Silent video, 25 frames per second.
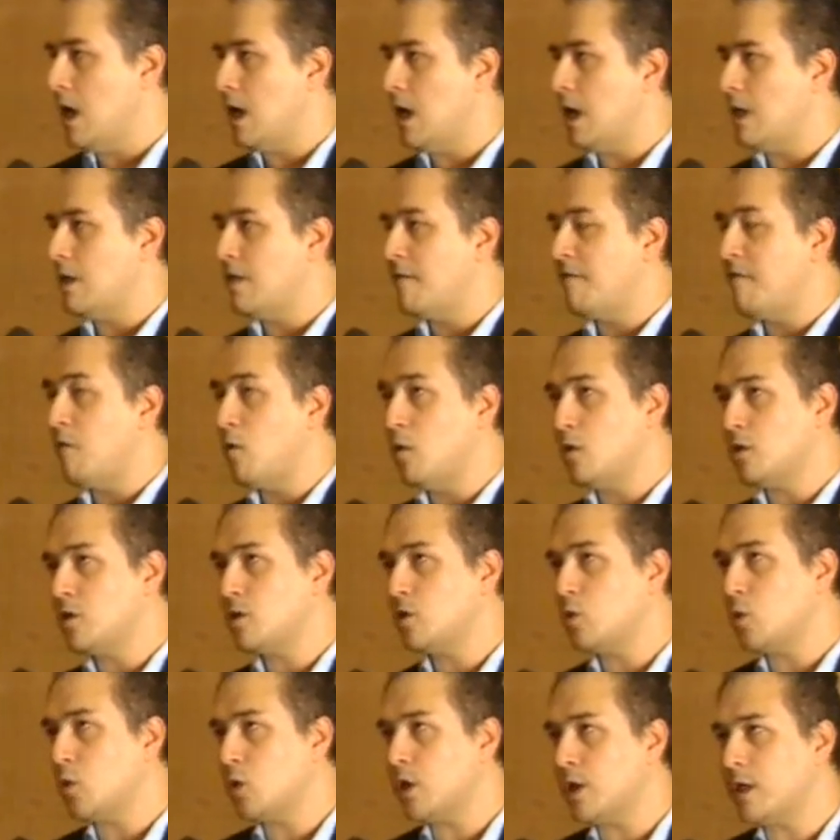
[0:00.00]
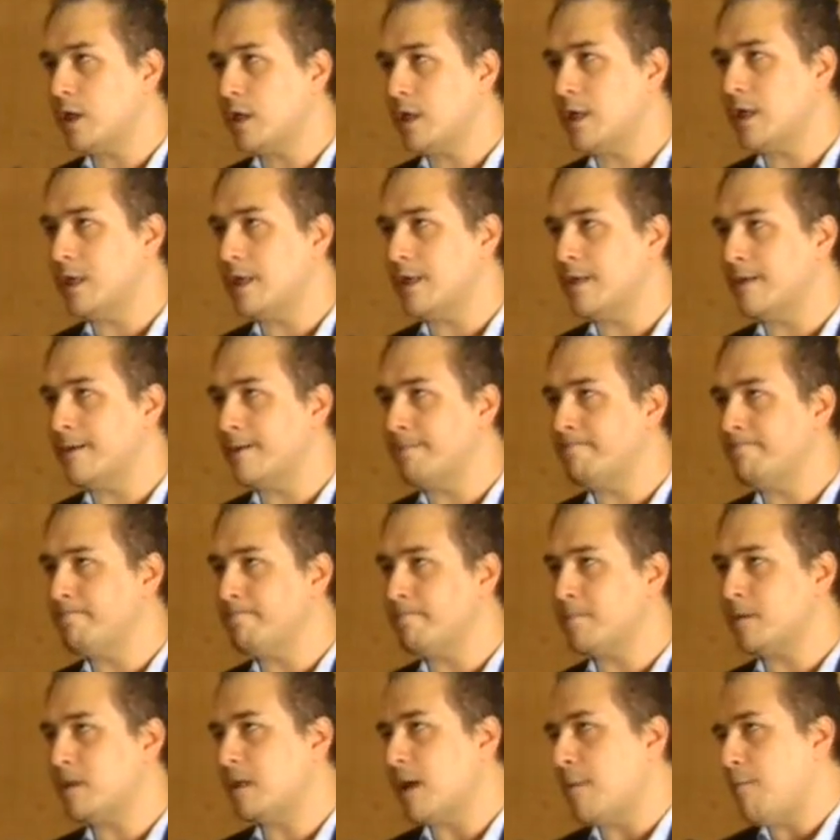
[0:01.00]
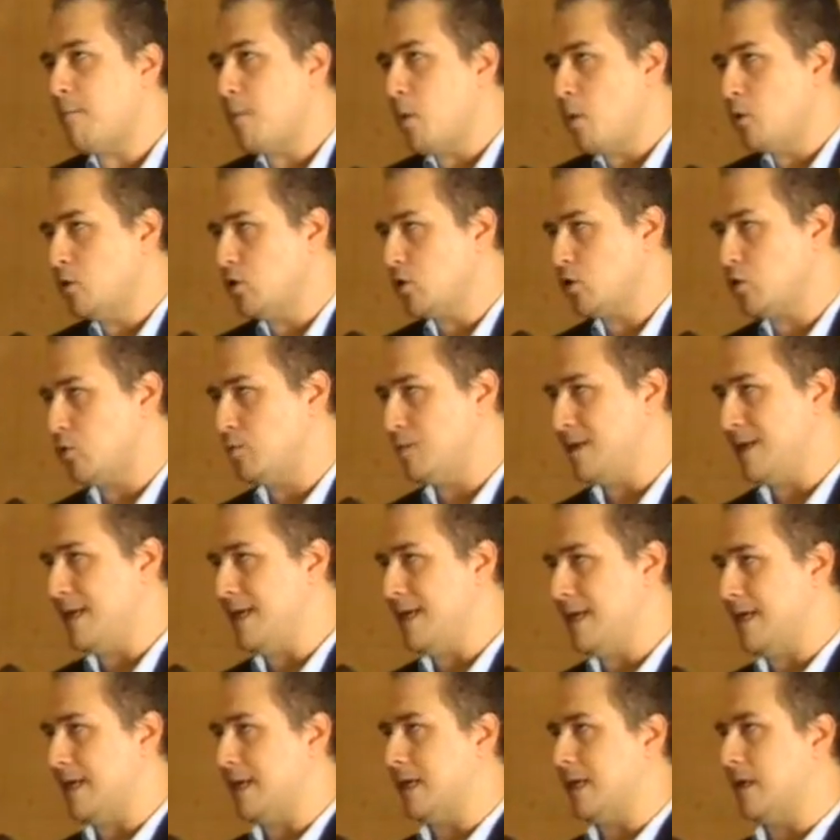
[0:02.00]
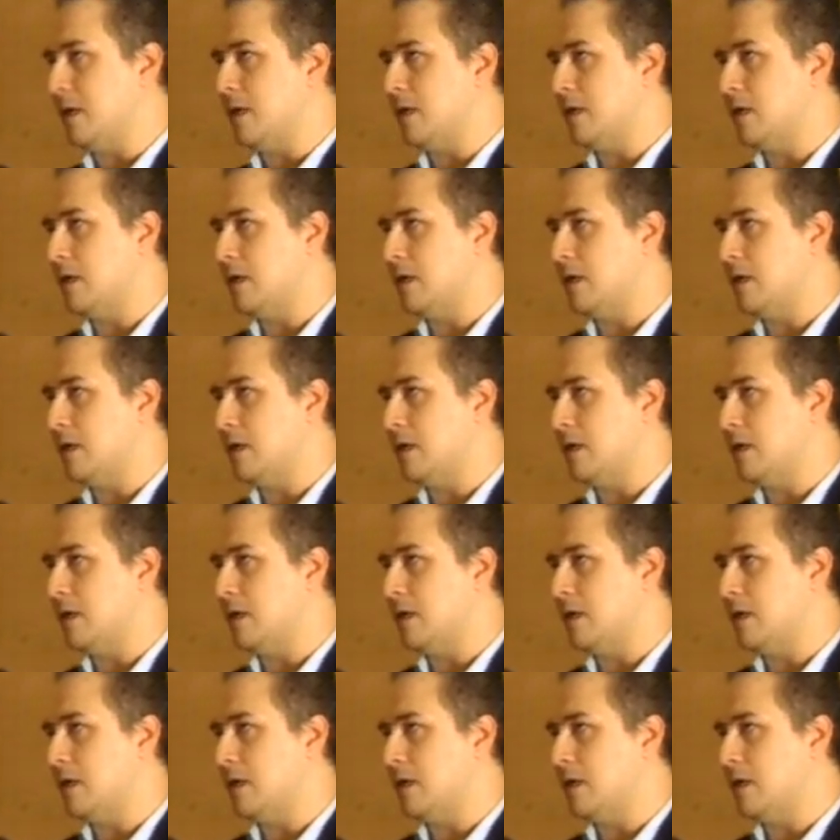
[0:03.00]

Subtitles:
The false door supposed to be